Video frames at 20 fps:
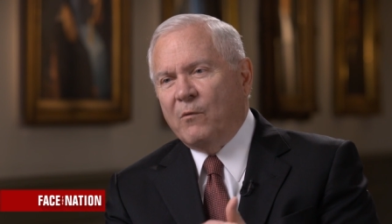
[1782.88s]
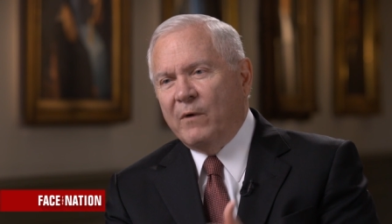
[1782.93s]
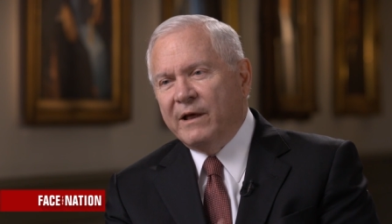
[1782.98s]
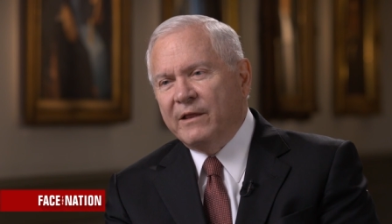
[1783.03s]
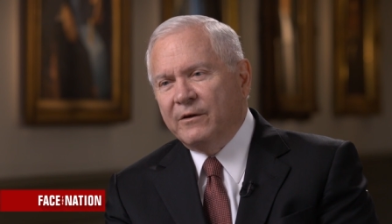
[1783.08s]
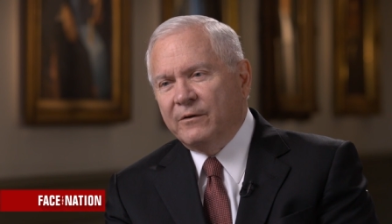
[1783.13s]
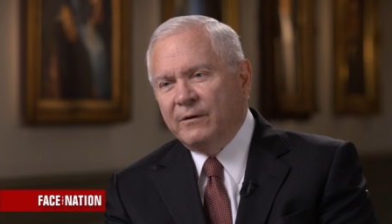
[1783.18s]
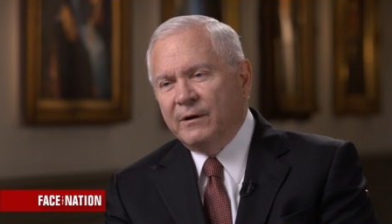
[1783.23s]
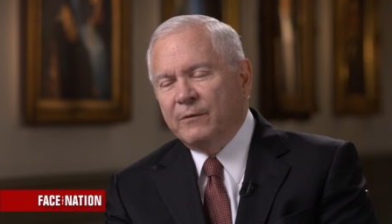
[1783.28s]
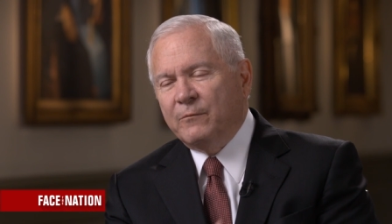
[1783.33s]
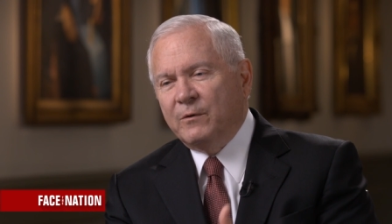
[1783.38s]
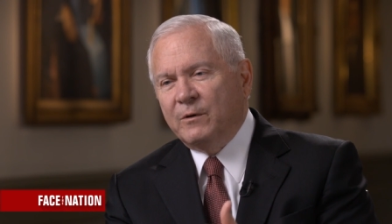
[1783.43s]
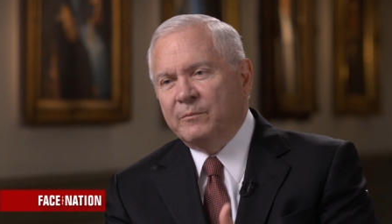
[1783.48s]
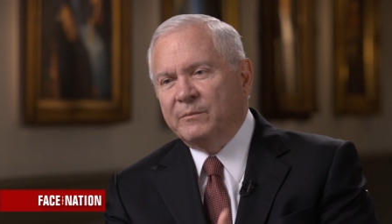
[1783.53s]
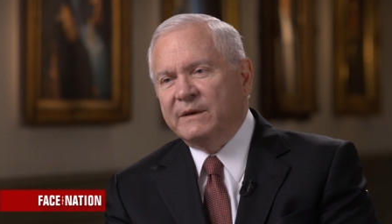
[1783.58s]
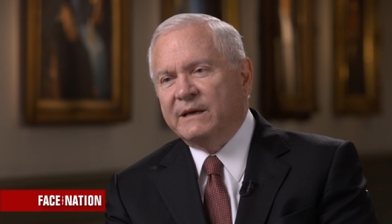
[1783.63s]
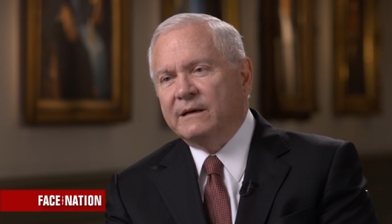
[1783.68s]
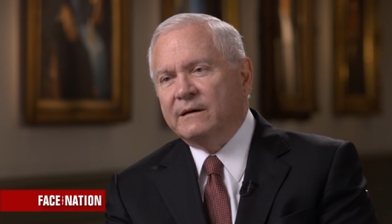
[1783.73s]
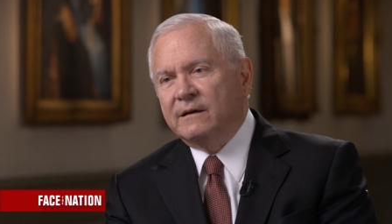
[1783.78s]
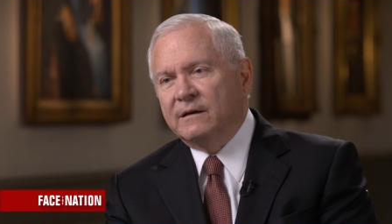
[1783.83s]
Whether it will
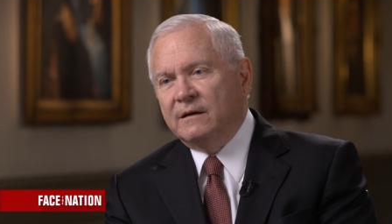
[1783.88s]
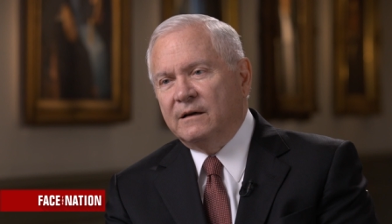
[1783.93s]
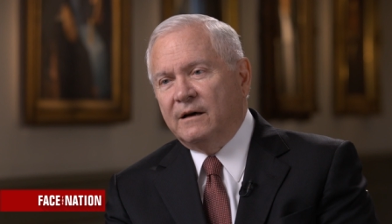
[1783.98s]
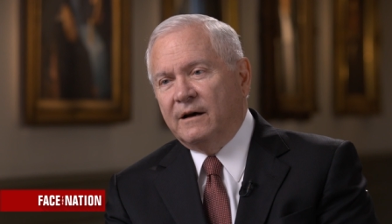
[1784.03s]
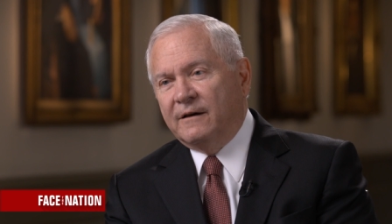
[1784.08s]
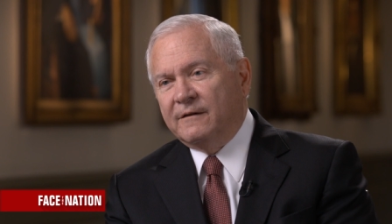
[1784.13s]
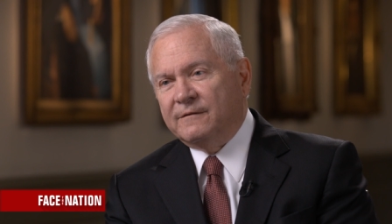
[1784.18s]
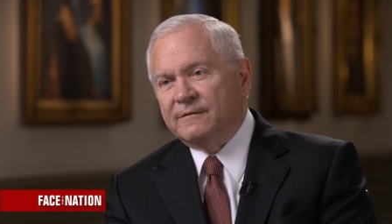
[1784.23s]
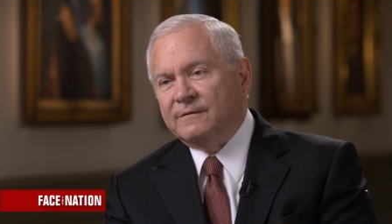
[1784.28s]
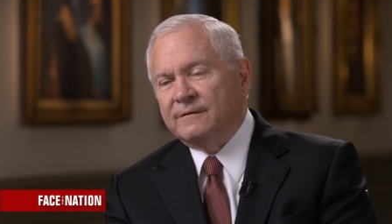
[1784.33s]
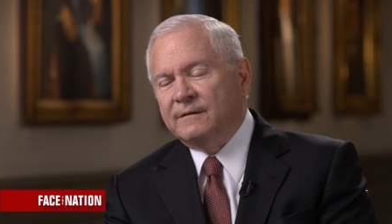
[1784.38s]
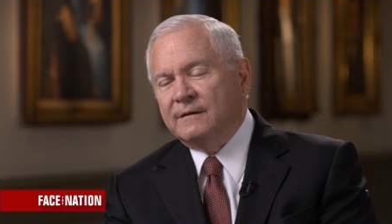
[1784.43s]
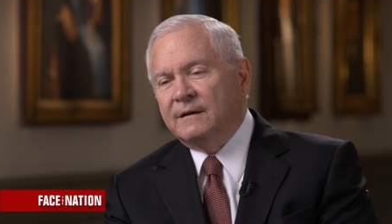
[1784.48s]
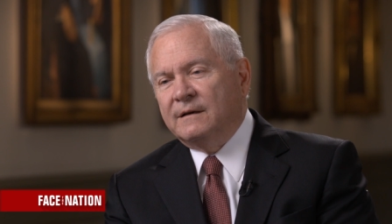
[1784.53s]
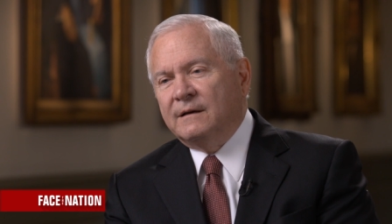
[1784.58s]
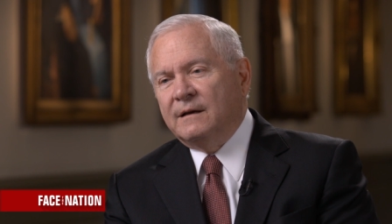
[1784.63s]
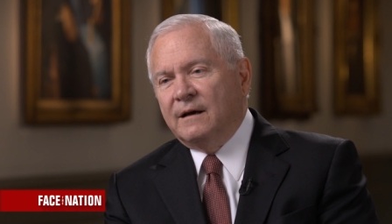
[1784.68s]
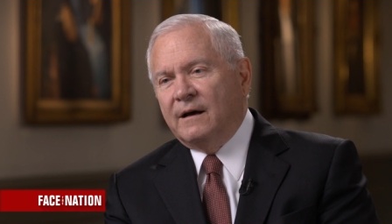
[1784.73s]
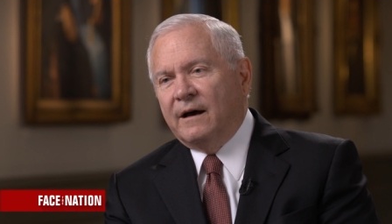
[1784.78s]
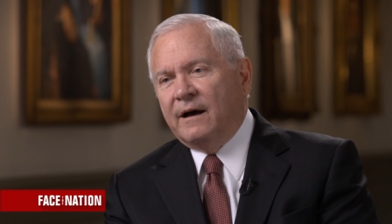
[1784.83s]
be enough,
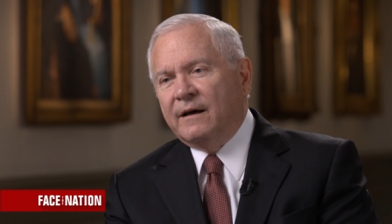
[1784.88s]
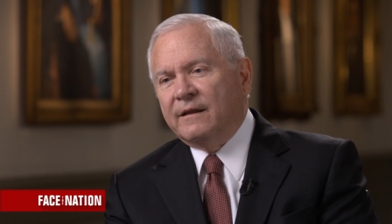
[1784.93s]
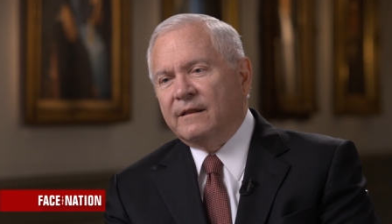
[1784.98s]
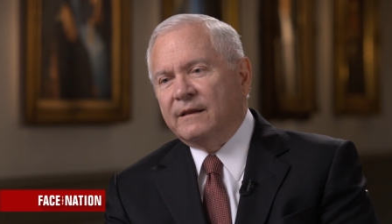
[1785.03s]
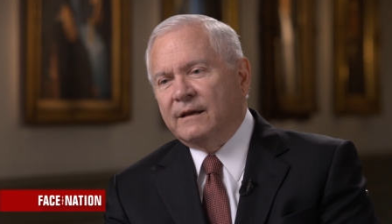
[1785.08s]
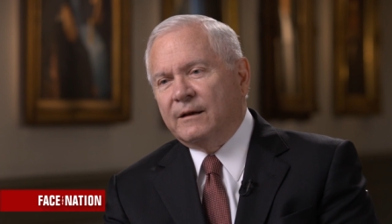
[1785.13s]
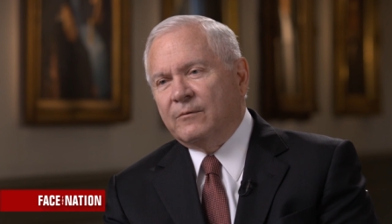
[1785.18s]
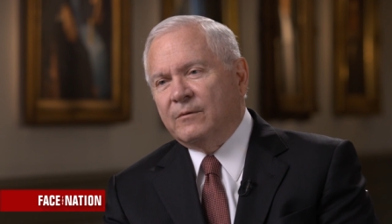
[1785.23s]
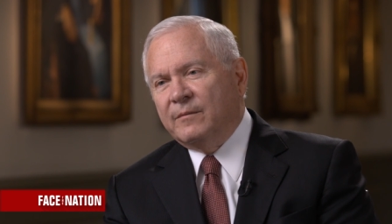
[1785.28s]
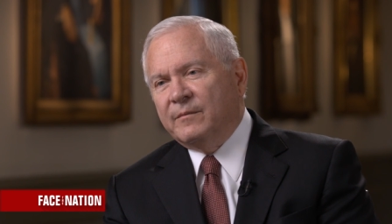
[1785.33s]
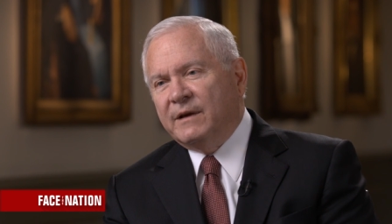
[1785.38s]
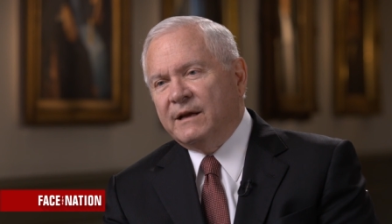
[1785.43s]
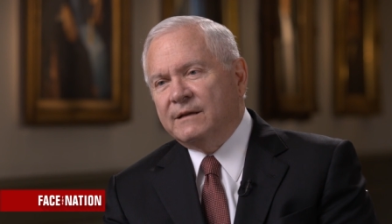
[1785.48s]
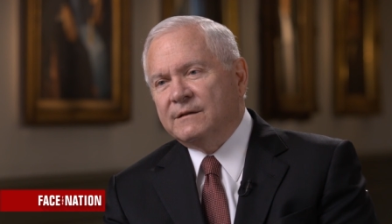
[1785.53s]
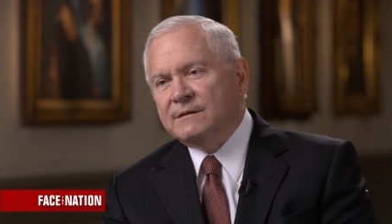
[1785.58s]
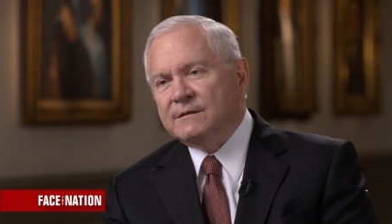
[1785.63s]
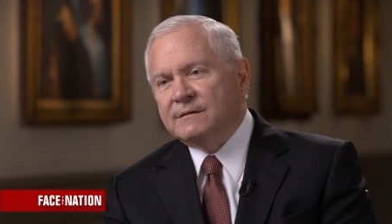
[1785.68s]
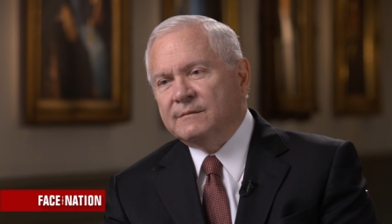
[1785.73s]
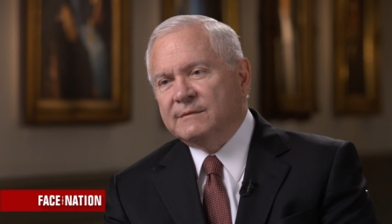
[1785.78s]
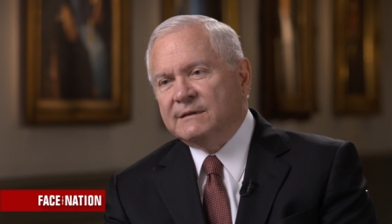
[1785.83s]
I think,
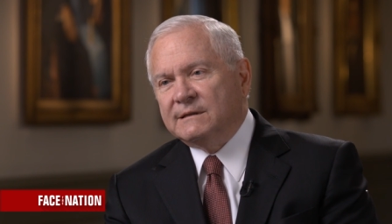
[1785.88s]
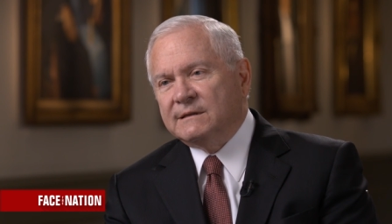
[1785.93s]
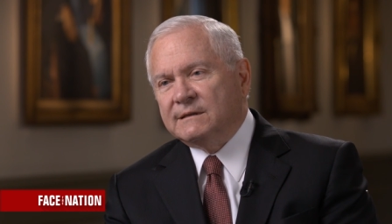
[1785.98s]
remains to be